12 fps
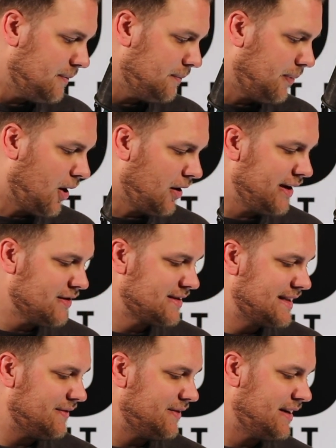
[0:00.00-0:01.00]
Paul here is
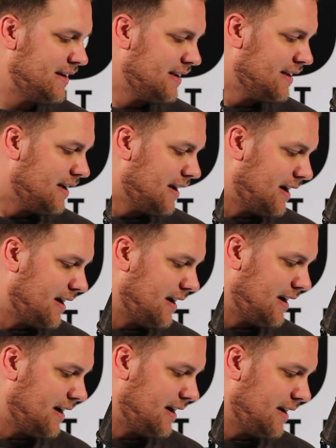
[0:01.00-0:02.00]
given
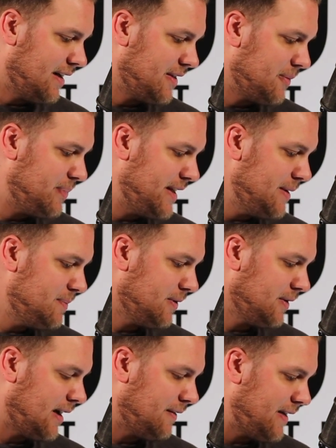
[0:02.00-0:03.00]
the
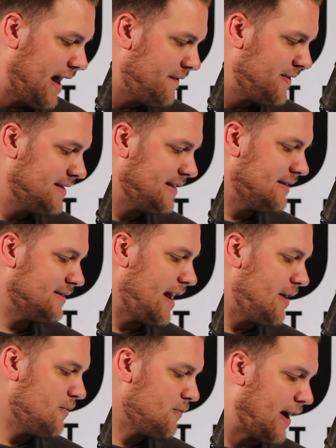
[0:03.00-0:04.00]
people of Ephesus
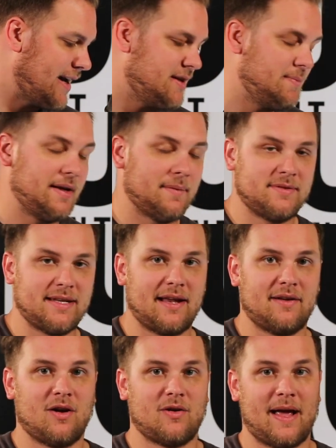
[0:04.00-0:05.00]
a right to be
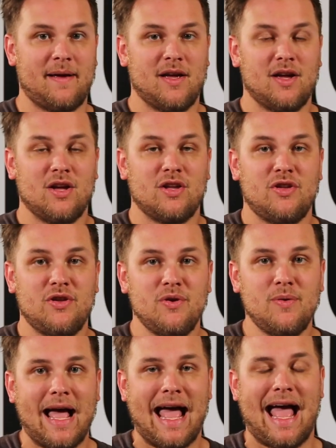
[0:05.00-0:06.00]
upset. Okay,
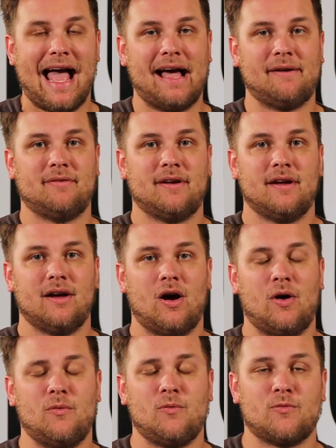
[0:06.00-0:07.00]
you have
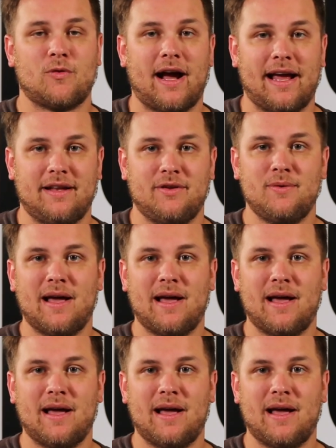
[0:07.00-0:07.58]
a right.